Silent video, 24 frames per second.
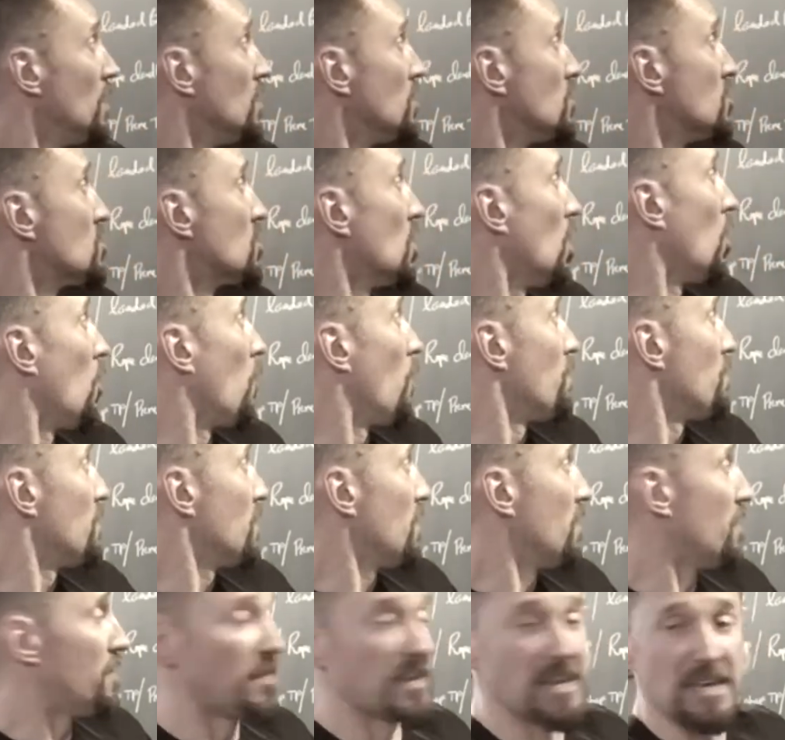So
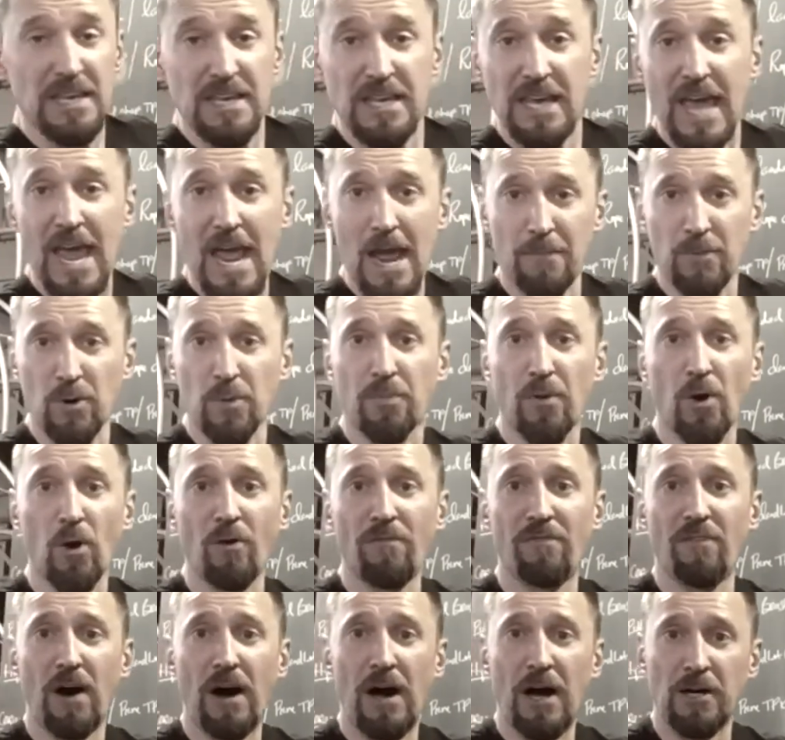the camber
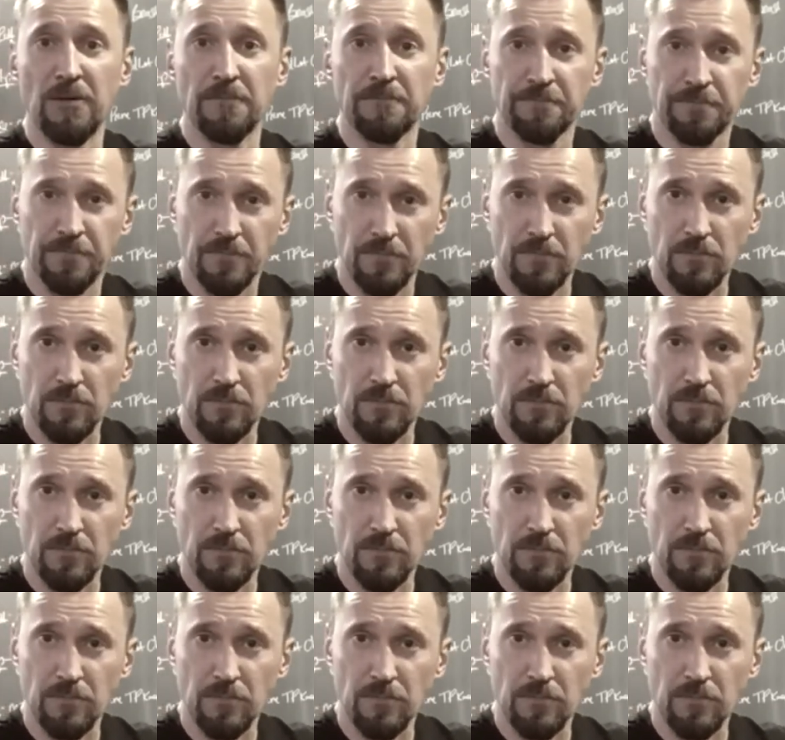profile,